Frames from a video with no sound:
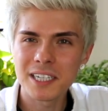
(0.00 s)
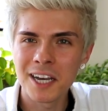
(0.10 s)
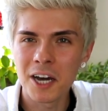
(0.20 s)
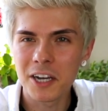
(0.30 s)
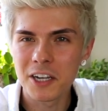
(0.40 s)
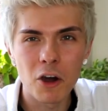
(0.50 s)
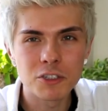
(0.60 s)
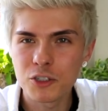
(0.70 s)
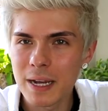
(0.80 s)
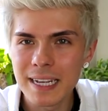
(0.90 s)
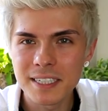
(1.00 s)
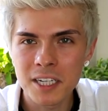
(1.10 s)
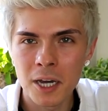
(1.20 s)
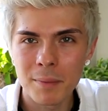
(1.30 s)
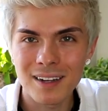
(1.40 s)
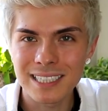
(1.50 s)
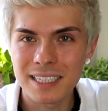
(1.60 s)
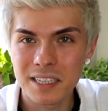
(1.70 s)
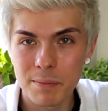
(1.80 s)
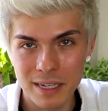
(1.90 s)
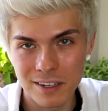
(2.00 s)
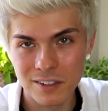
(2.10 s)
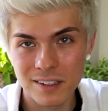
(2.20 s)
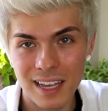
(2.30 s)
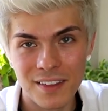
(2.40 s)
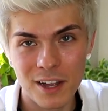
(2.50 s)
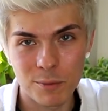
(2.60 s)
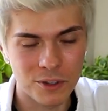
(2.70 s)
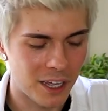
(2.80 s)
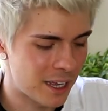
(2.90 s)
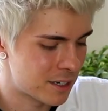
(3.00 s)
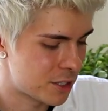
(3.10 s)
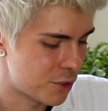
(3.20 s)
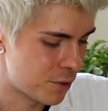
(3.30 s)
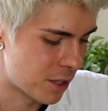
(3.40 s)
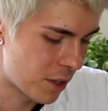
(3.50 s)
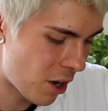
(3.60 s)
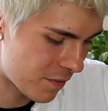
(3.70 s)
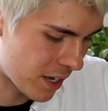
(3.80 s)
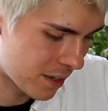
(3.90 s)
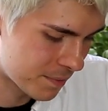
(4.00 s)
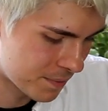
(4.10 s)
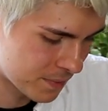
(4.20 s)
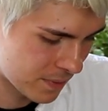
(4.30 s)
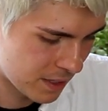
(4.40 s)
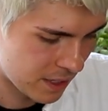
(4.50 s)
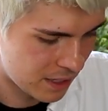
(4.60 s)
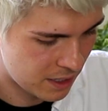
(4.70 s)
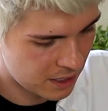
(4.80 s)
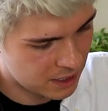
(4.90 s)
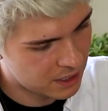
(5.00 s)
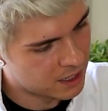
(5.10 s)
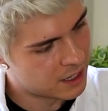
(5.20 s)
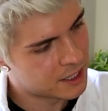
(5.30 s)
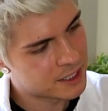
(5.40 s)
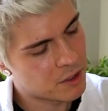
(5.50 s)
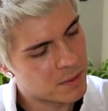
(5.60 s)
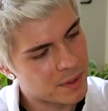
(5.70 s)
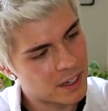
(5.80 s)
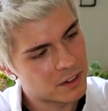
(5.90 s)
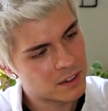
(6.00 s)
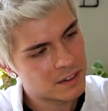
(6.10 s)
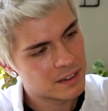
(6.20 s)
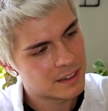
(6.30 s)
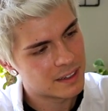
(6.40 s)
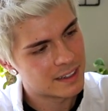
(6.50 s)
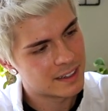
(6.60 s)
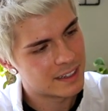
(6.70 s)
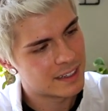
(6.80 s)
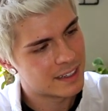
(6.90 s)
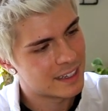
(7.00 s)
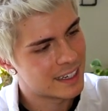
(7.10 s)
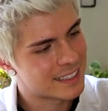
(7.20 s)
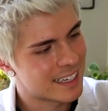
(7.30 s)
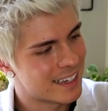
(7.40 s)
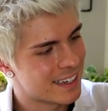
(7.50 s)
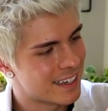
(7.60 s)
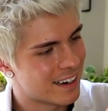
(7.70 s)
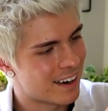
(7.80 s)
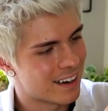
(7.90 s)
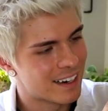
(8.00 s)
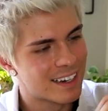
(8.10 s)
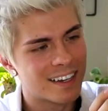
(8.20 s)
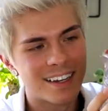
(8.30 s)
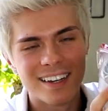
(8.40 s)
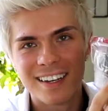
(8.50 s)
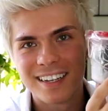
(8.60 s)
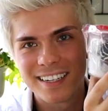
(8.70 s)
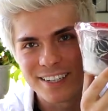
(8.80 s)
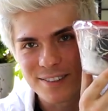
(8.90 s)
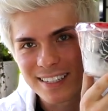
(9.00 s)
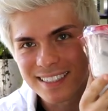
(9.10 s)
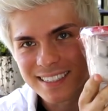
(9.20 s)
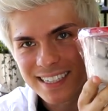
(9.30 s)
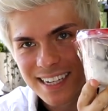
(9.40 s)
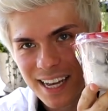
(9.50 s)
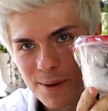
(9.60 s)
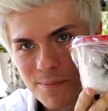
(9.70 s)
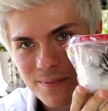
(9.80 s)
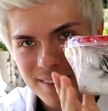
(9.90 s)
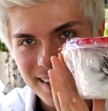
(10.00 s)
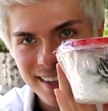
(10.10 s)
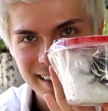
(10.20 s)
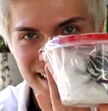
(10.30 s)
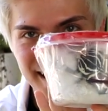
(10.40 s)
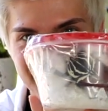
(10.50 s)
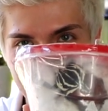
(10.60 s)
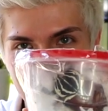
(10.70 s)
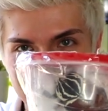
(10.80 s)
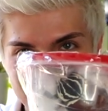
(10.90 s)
gonna go straight into unboxing the beetle and then we'll get to the larva. So the beetle is in here. You can see him in there.